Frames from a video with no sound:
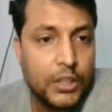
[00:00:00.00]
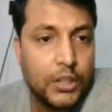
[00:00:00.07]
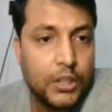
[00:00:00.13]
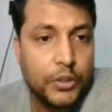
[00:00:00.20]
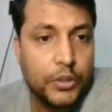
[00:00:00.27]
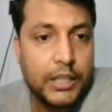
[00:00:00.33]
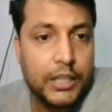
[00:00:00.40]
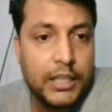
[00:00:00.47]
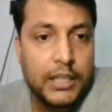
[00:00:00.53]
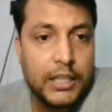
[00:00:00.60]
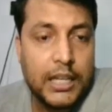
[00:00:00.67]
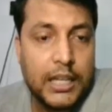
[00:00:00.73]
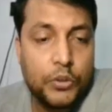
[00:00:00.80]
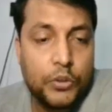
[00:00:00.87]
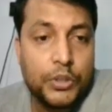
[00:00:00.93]
Okay,
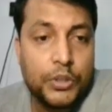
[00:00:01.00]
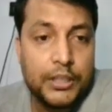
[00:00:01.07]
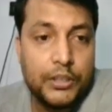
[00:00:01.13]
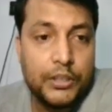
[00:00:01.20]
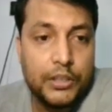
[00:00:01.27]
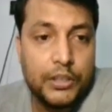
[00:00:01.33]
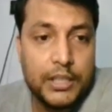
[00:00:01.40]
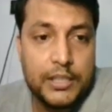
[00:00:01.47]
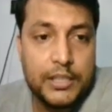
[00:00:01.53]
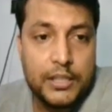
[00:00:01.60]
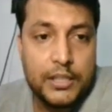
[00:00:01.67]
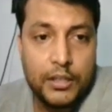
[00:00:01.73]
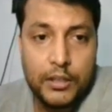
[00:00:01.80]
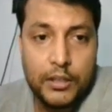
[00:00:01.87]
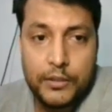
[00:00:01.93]
now there
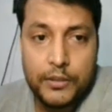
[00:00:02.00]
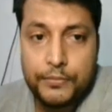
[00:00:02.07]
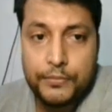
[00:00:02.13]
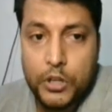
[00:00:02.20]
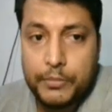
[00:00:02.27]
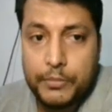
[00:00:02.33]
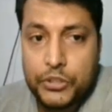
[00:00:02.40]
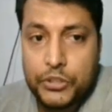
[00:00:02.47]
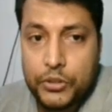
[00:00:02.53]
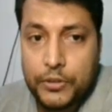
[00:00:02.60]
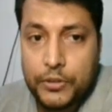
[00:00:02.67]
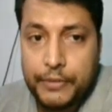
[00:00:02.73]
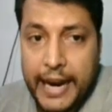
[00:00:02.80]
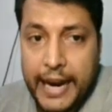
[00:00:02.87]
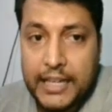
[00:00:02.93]
is a formation
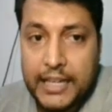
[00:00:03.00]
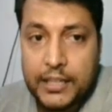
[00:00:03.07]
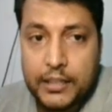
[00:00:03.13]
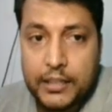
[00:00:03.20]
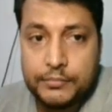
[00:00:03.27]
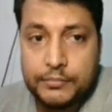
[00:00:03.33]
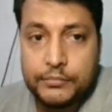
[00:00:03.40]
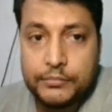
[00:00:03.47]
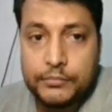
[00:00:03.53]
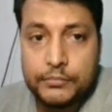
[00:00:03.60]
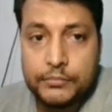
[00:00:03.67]
of antrum.